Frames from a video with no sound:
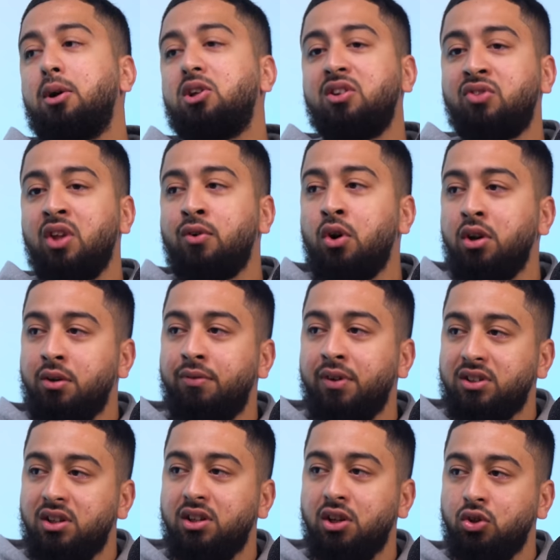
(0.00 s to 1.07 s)
Because if yeah. they've got an
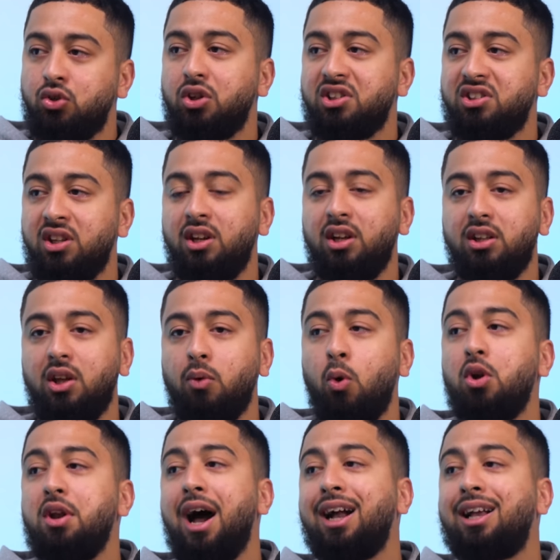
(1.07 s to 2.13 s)
invested interest in it, they
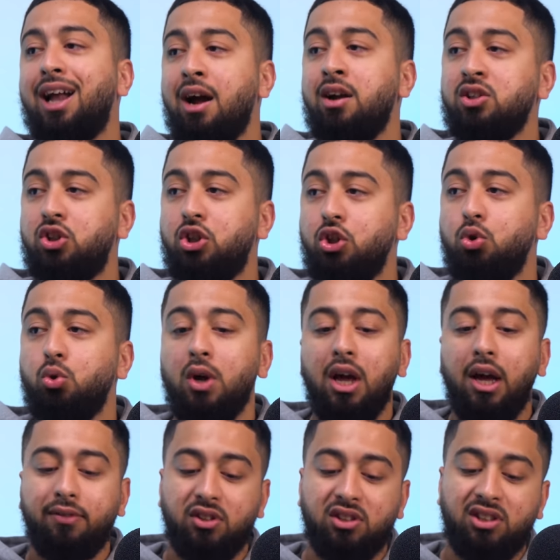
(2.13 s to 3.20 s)
won't. I guarantee you,
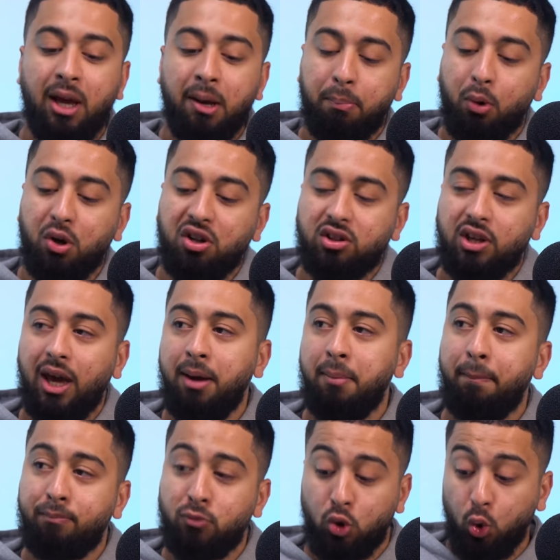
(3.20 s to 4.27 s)
if the same product
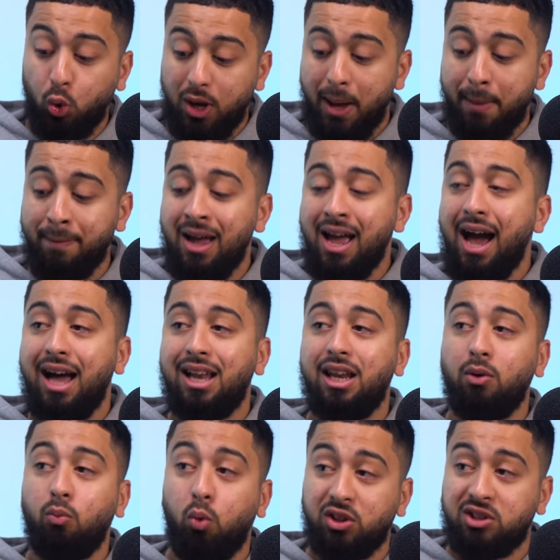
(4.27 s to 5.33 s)
came to them and they
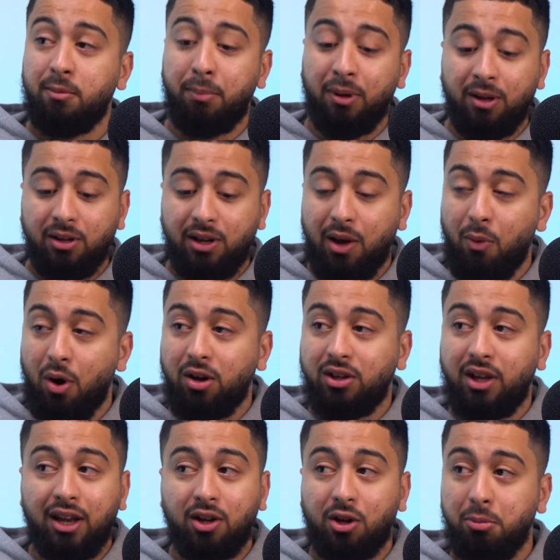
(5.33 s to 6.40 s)
wasn't being, they weren't
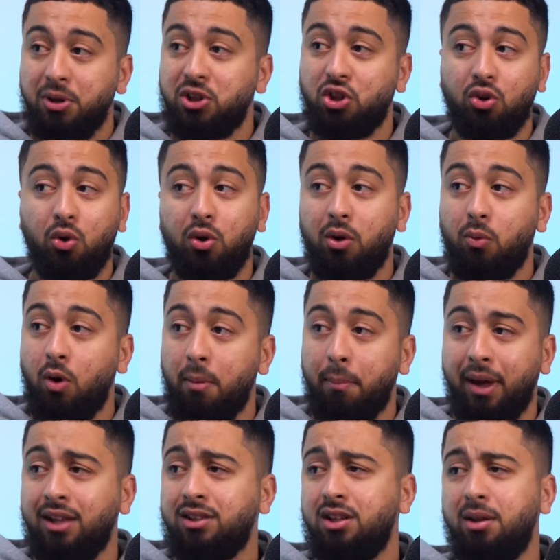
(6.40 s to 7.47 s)
getting a commission or they weren't
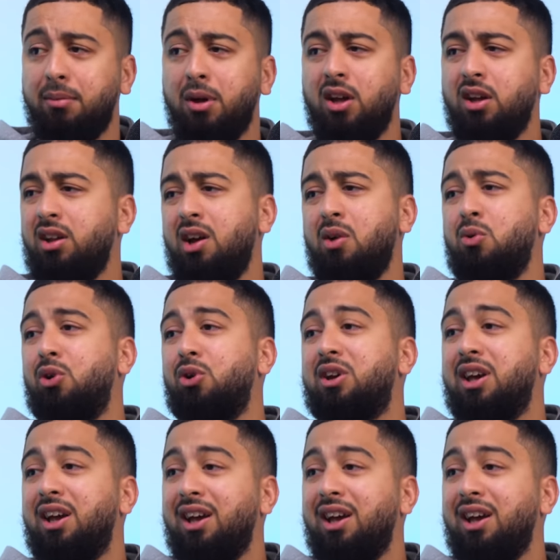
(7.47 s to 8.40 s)
paying to them, they would look at